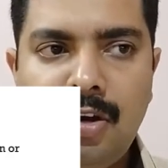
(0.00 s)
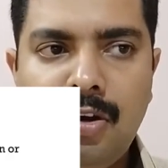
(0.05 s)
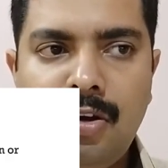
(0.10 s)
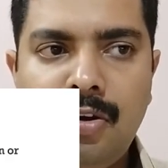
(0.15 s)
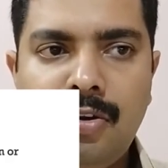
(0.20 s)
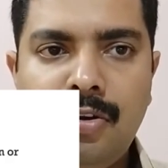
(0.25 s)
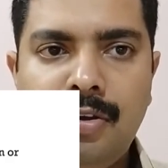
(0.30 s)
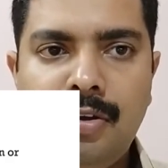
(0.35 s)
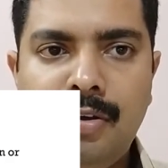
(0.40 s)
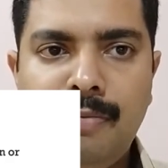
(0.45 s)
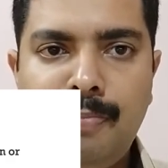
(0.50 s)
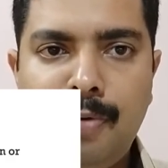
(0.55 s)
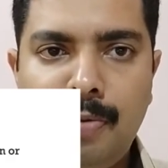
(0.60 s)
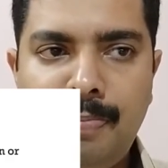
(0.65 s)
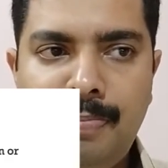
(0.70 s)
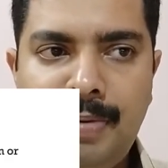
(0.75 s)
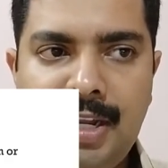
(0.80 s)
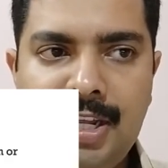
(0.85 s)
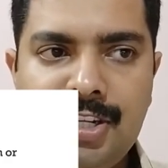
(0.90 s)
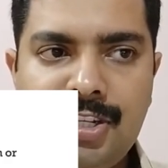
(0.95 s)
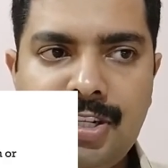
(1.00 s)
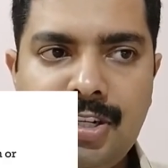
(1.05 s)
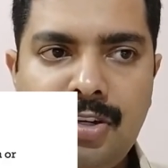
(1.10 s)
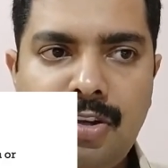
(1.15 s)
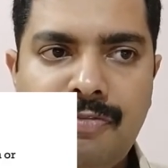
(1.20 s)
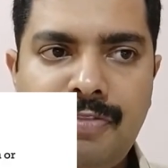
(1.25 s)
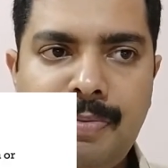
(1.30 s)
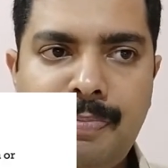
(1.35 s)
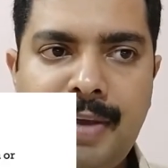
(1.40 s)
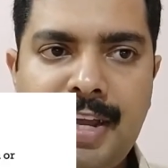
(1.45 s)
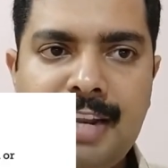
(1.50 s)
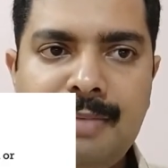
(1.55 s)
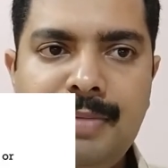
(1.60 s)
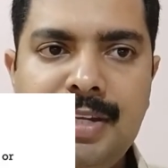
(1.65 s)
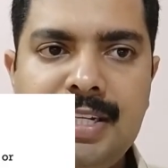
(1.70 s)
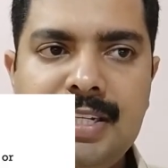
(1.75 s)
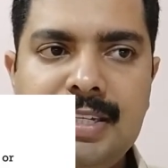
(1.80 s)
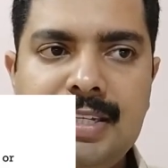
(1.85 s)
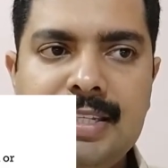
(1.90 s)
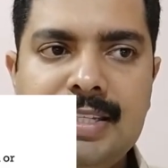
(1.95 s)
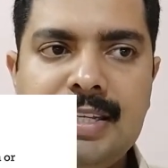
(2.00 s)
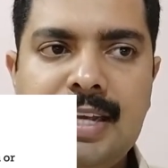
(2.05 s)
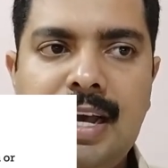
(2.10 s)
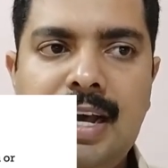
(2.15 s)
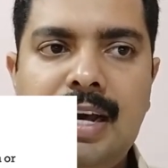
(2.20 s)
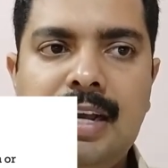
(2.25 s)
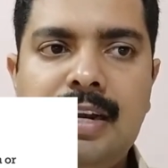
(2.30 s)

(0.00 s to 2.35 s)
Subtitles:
or population of the parameters